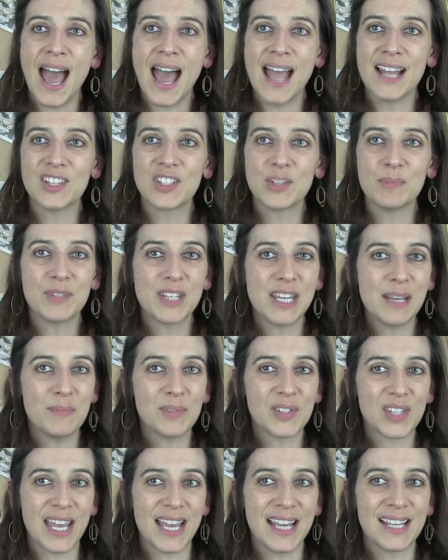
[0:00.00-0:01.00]
and some
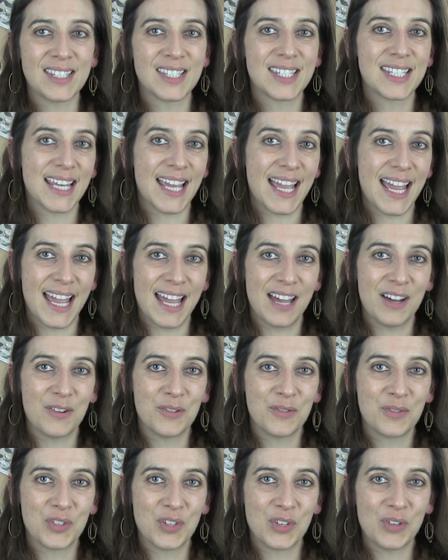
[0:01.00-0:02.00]
tips as to
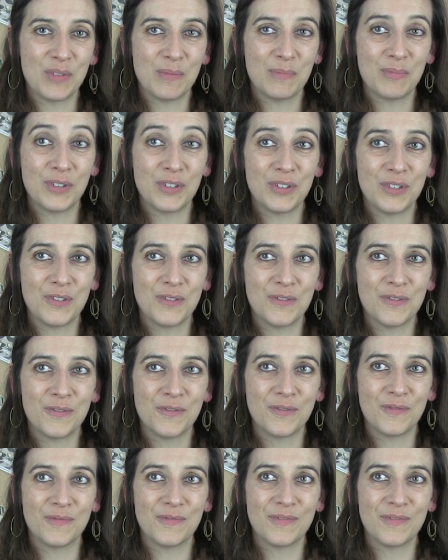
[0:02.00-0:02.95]
how to improve